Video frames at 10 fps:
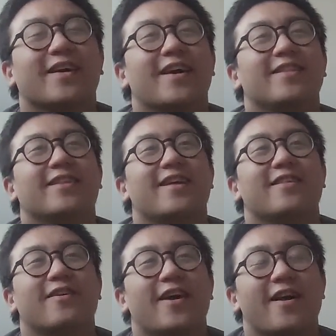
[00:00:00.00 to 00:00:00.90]
in
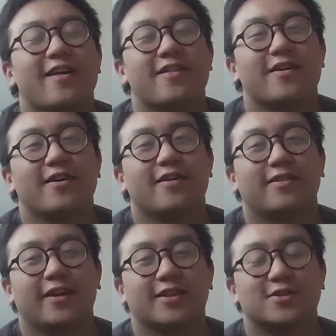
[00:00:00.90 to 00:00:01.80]
the
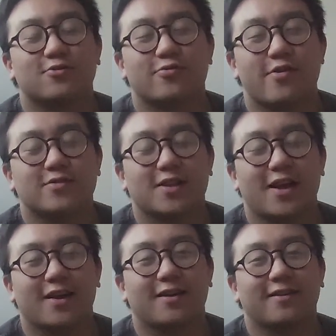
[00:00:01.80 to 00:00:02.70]
thing, the story, he was like,